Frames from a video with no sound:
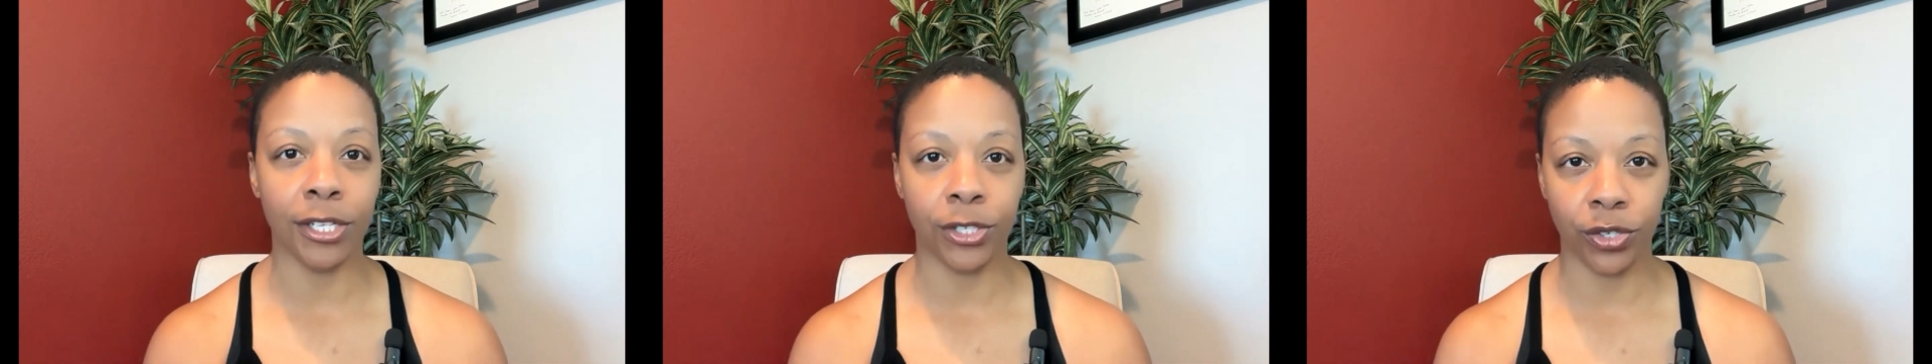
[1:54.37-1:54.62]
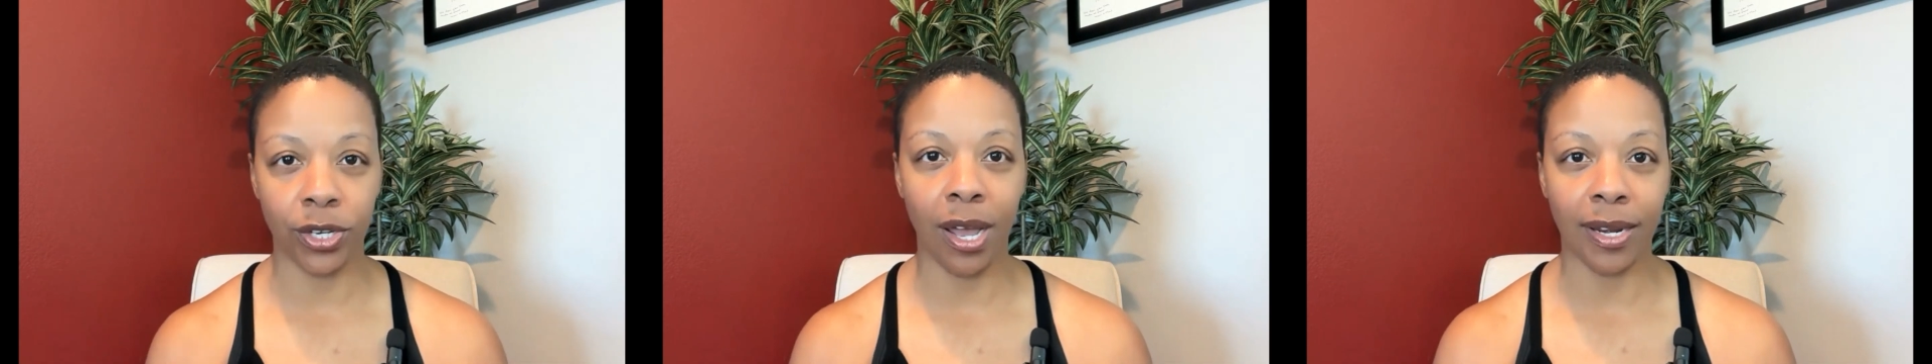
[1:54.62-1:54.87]

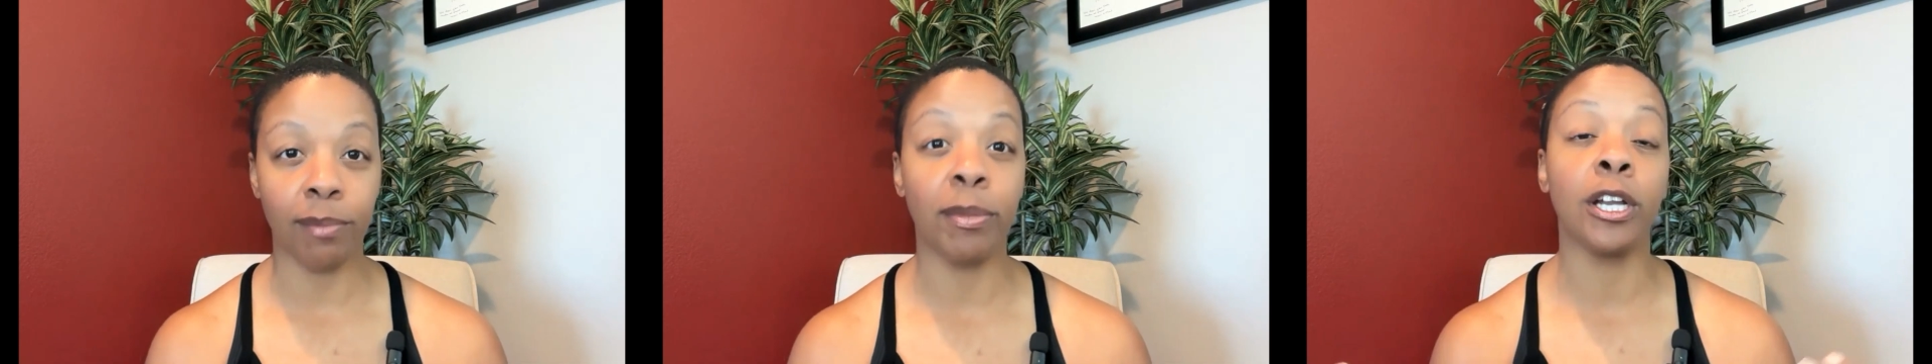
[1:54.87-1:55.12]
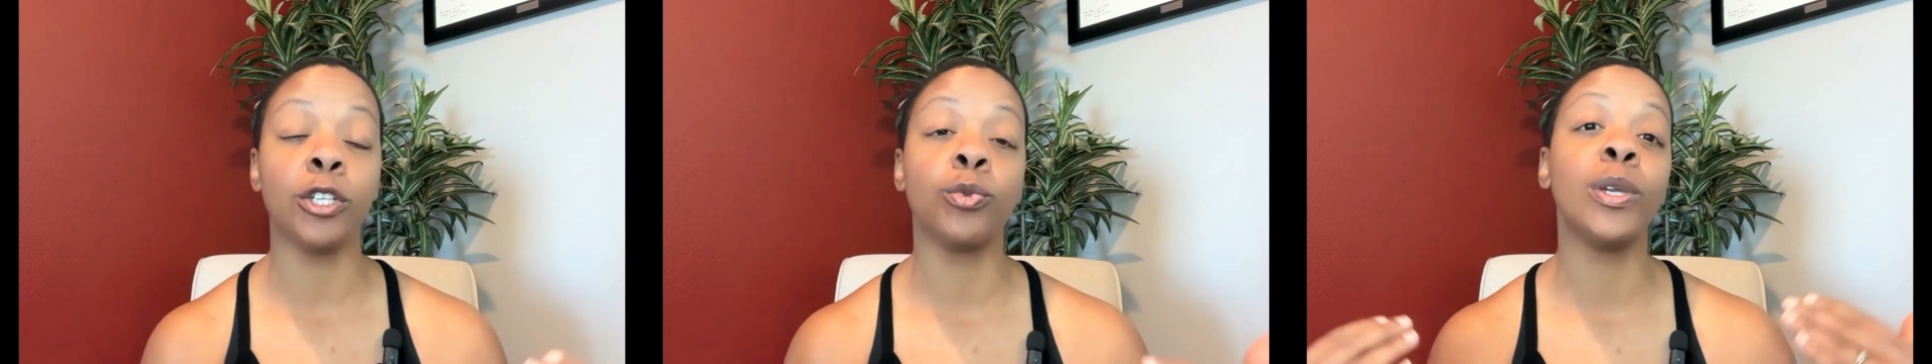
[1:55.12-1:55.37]
isotonic
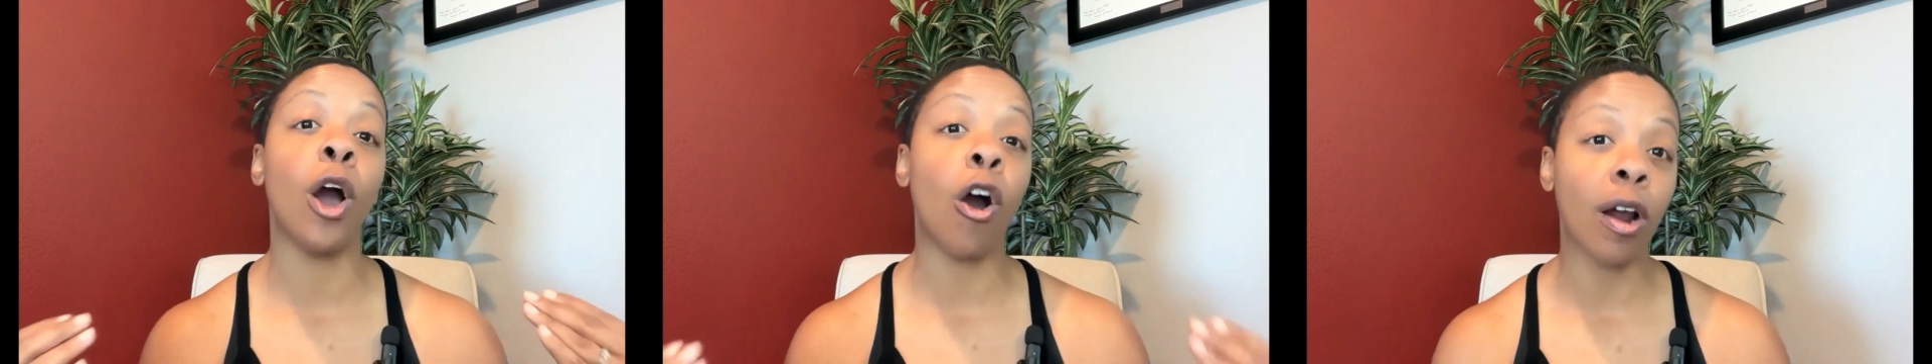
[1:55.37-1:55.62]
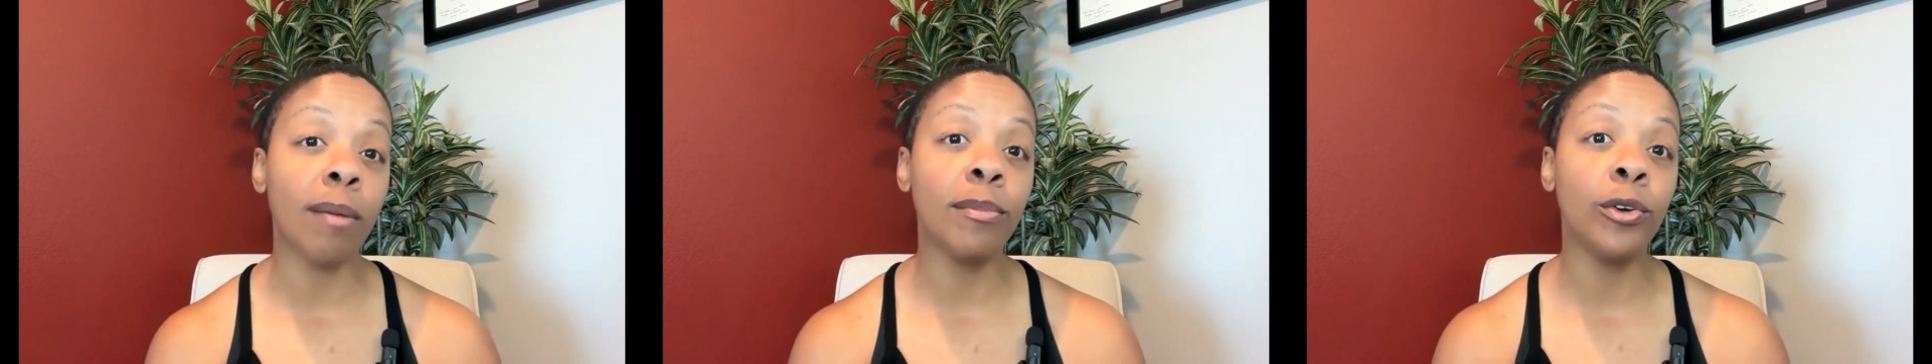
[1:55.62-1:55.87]
because we
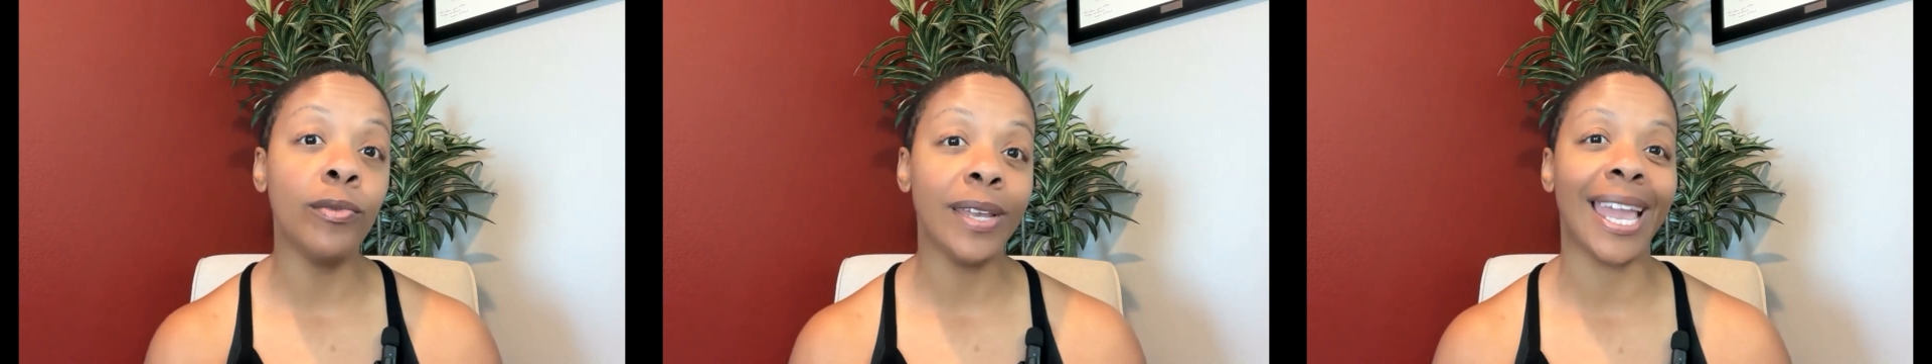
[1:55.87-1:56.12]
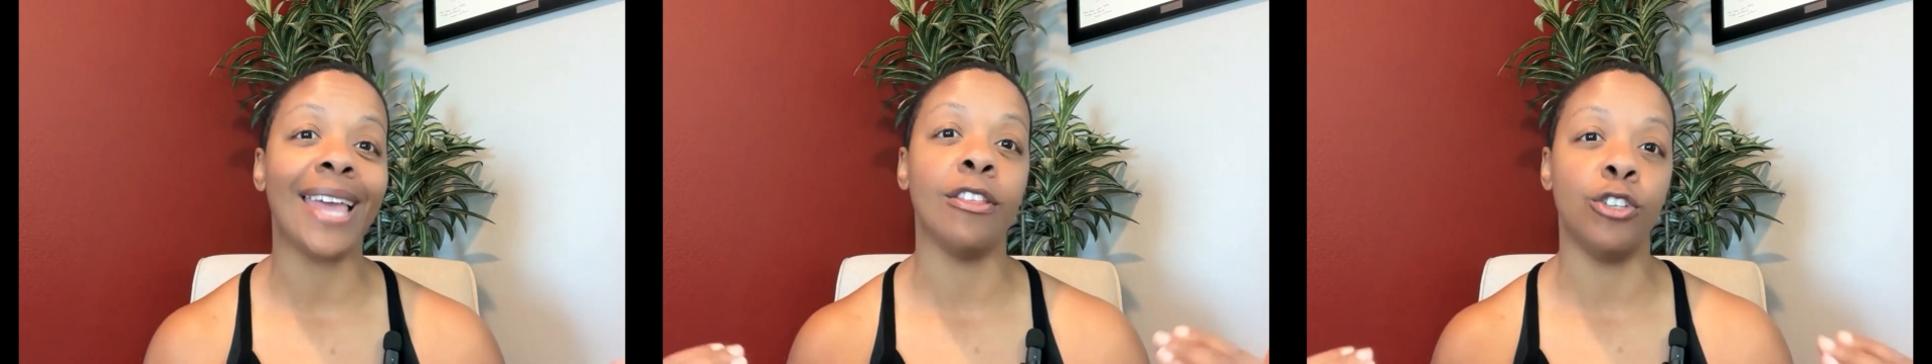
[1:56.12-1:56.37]
are
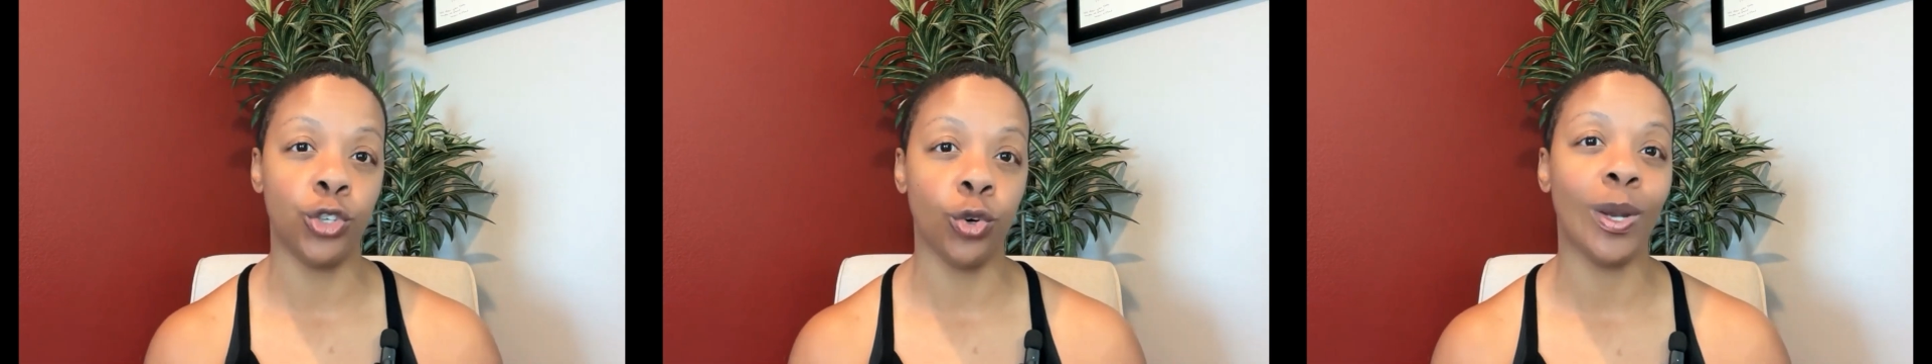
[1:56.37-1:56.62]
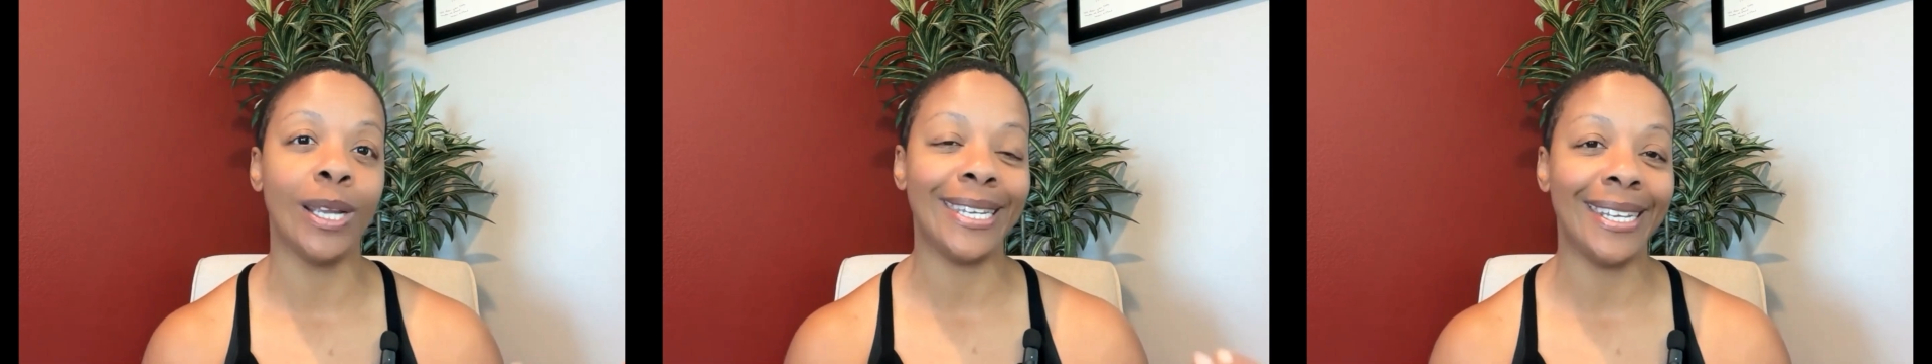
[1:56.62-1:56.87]
moving and the
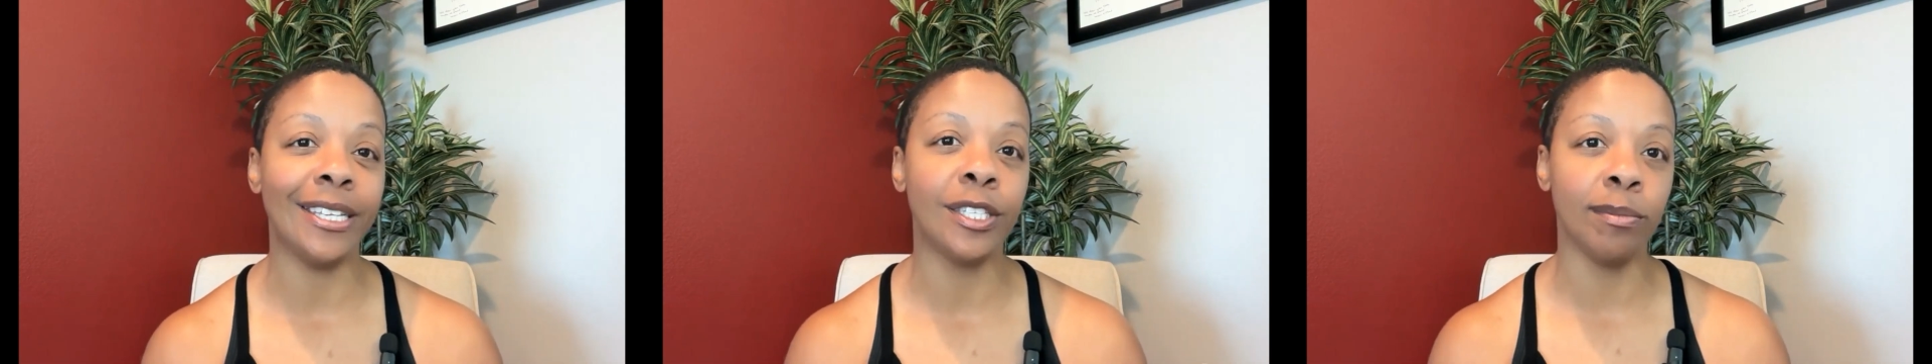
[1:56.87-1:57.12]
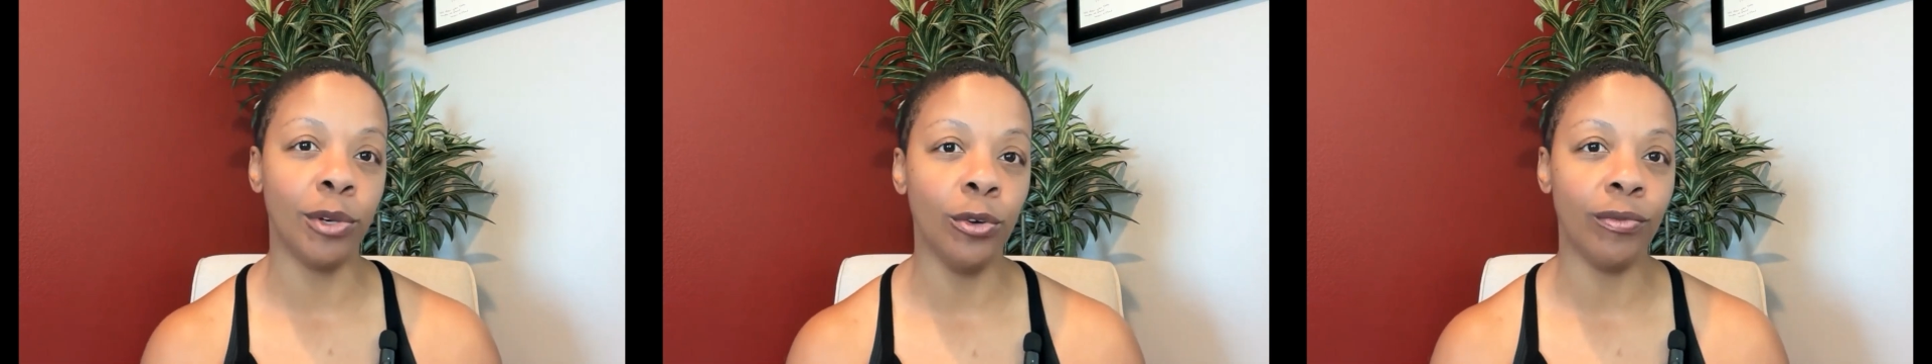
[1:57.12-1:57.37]
joint
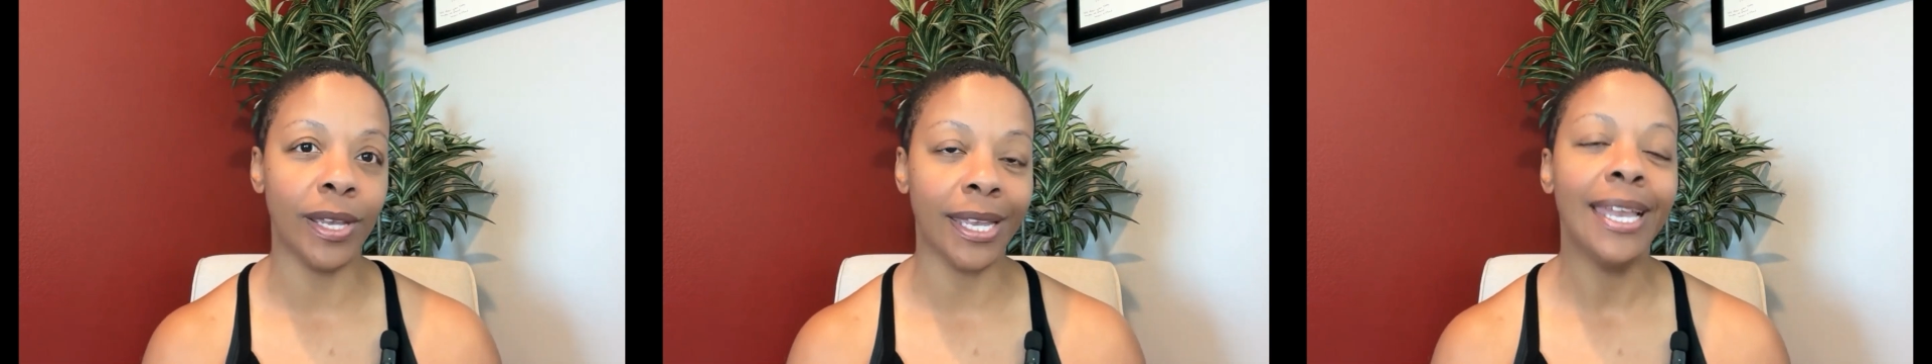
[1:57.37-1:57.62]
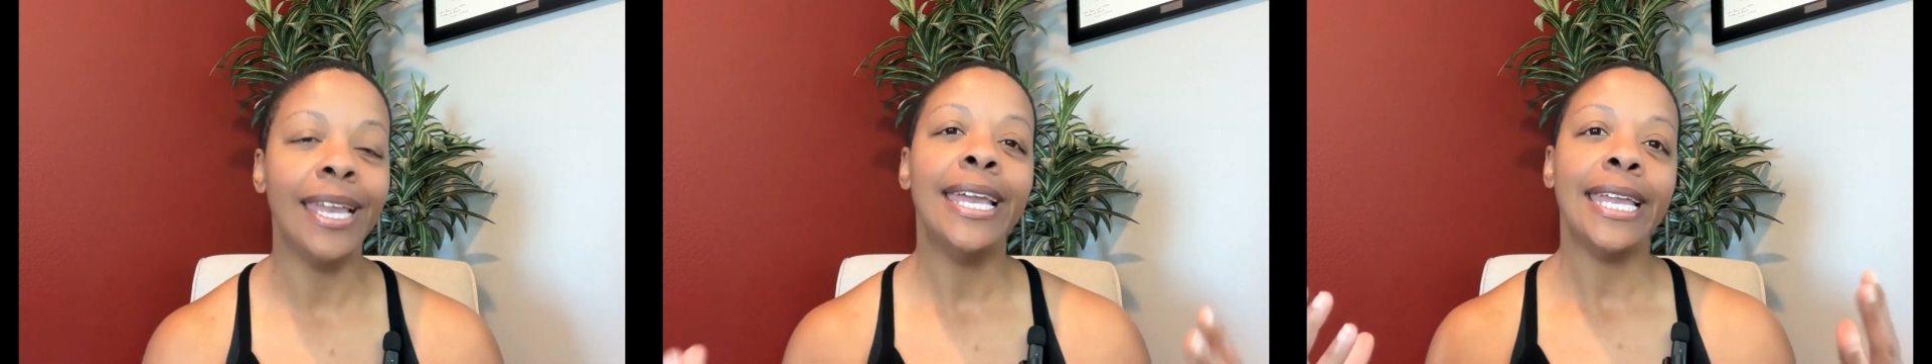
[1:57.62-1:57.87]
is moving